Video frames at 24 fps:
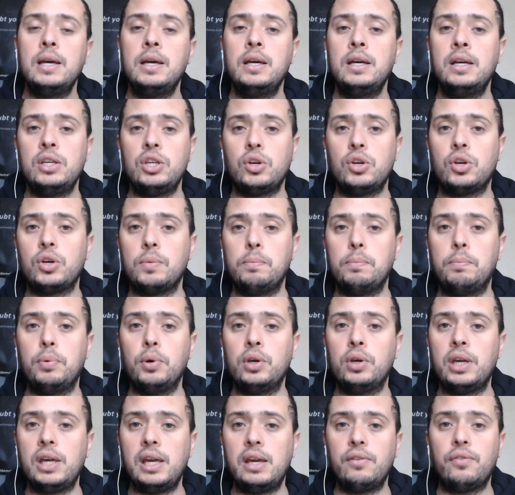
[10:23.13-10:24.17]
you can book
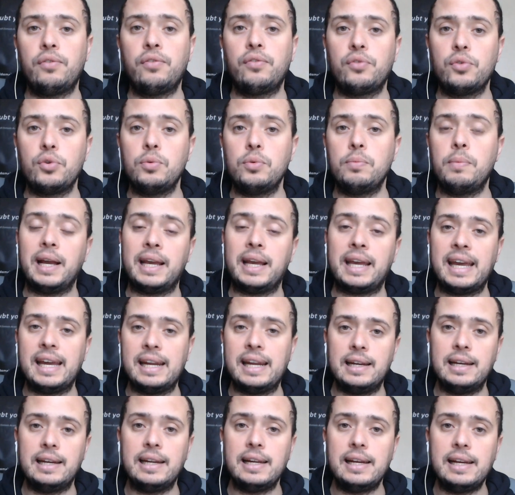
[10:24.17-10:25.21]
it through my
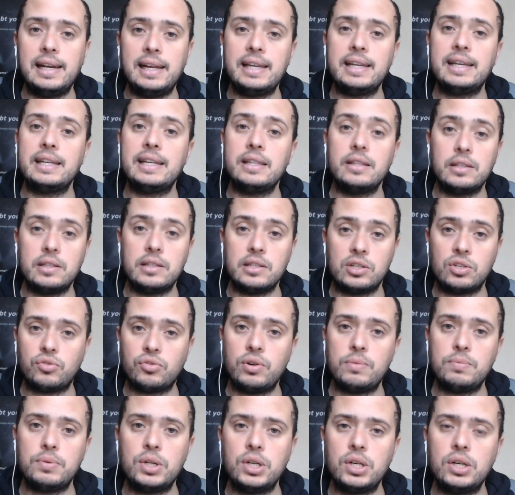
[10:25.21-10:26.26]
Calendly link in the
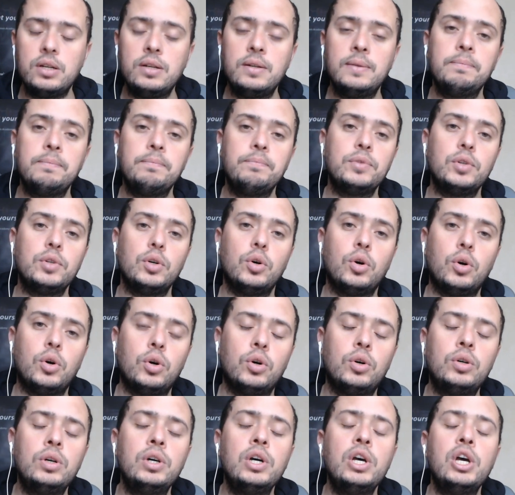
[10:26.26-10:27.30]
description
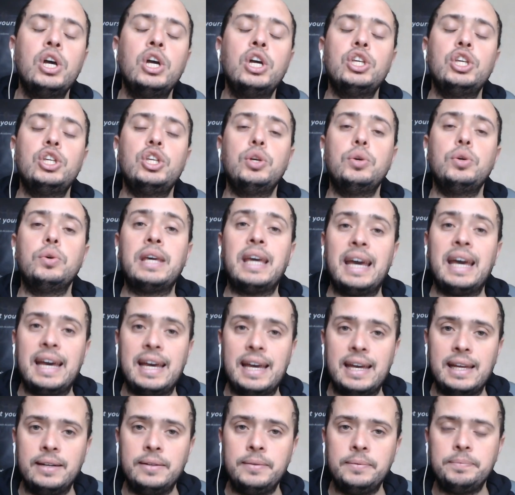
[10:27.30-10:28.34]
or you
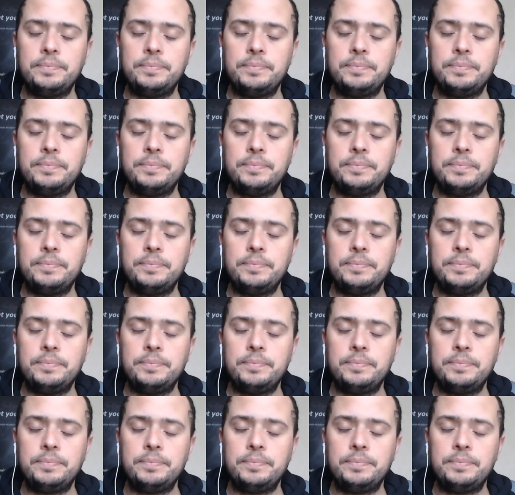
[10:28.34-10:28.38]
can